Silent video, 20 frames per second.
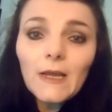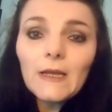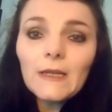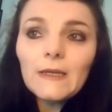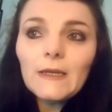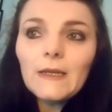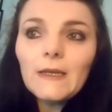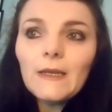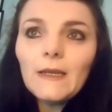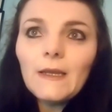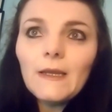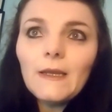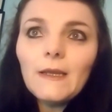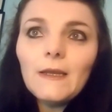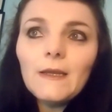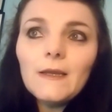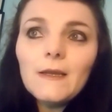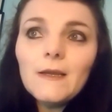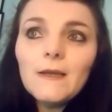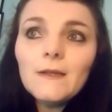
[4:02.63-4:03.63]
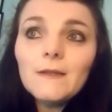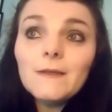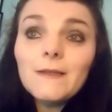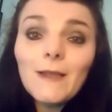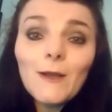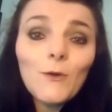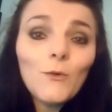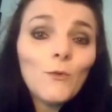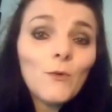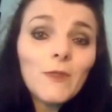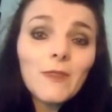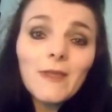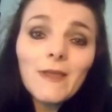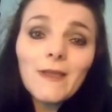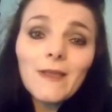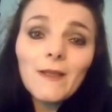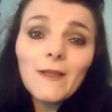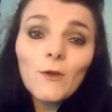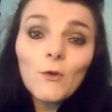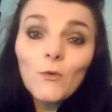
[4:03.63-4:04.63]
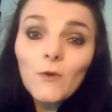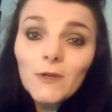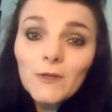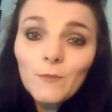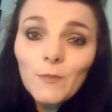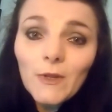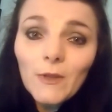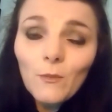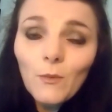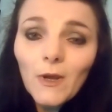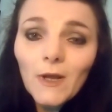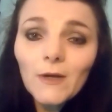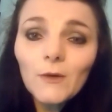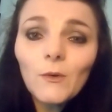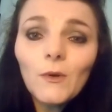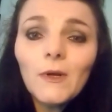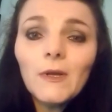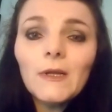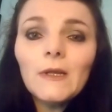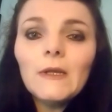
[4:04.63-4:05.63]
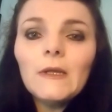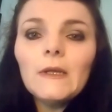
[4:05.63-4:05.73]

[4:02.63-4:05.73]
and he dealt with it incredibly well.